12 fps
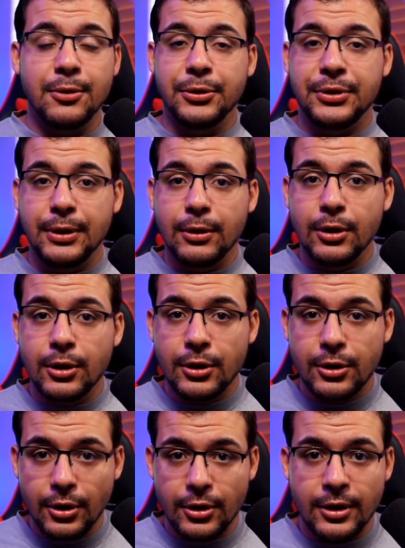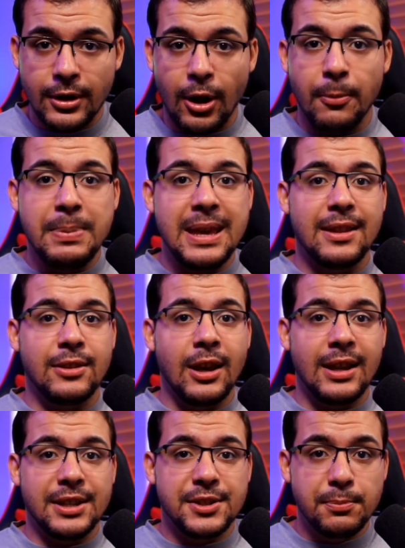still look good, albeit
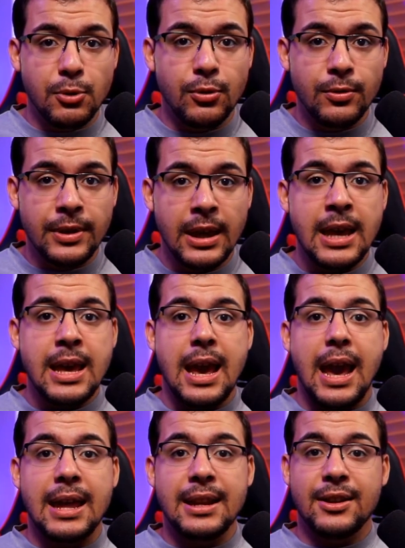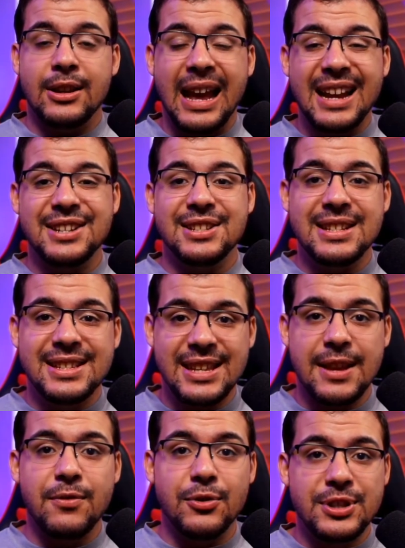not as smooth, and it could actually
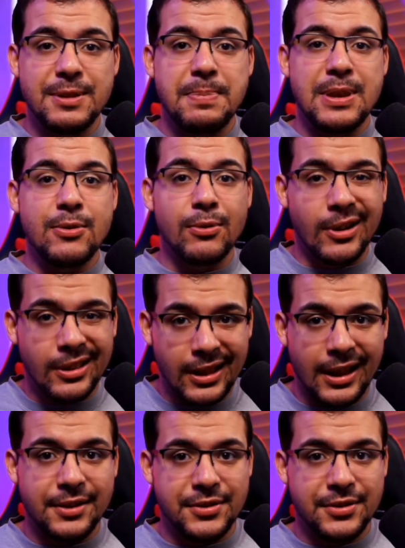save your GPU a lot of